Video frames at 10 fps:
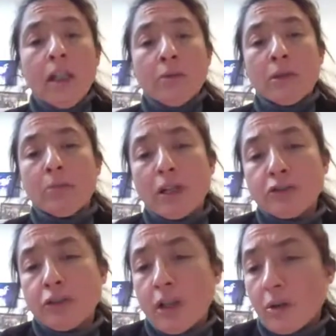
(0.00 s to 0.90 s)
we
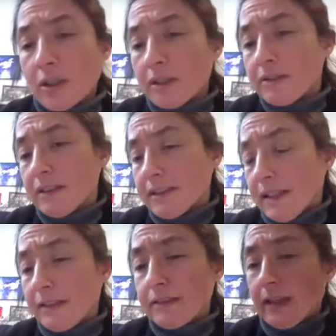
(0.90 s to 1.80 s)
measure our
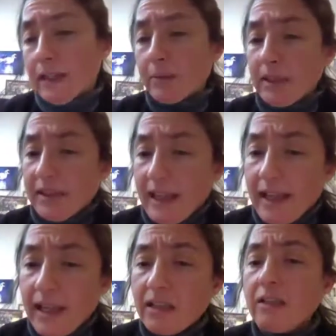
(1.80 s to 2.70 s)
decay time in
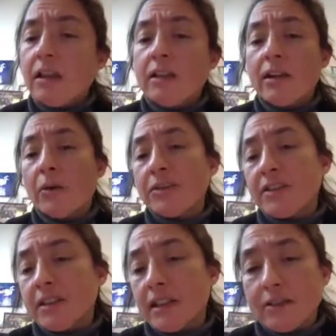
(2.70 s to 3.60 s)
A and our
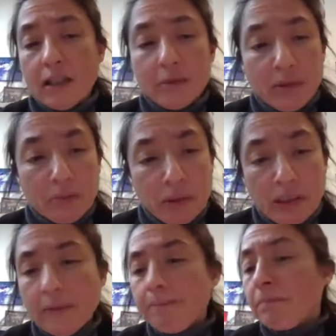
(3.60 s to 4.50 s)
decay time in
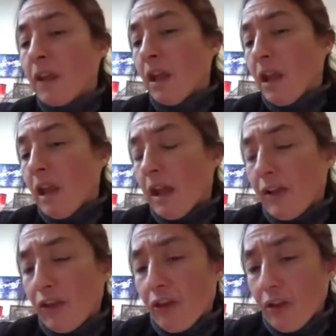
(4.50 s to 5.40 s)
B.
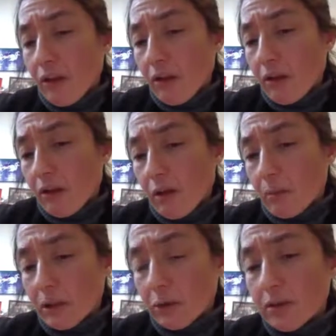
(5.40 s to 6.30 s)
And
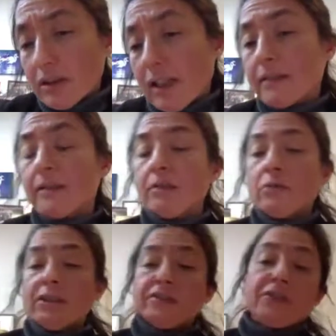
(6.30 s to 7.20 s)
by doing that,
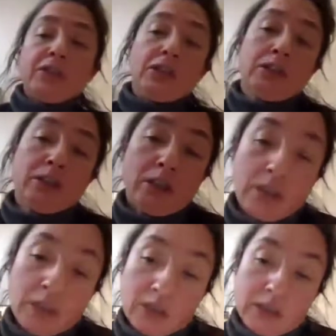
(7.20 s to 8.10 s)
we see
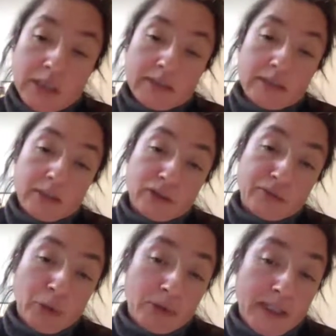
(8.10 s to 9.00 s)
that
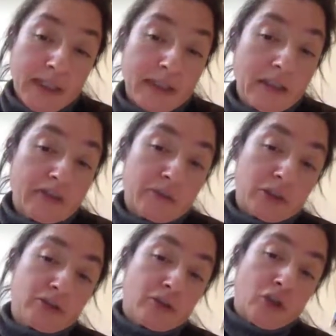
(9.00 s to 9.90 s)
spot A has
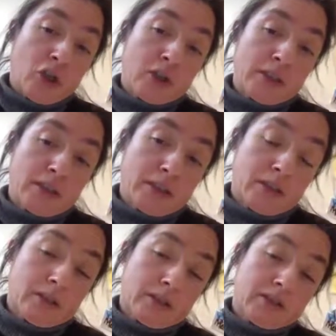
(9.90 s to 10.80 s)
much
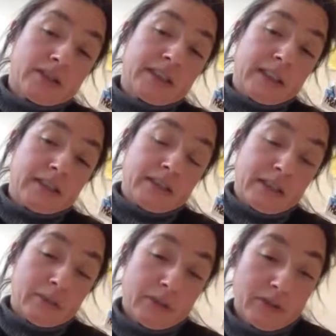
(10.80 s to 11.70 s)
longer decay
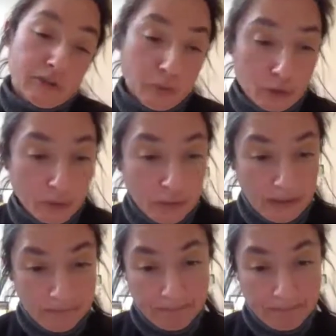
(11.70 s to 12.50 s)
time than spot B.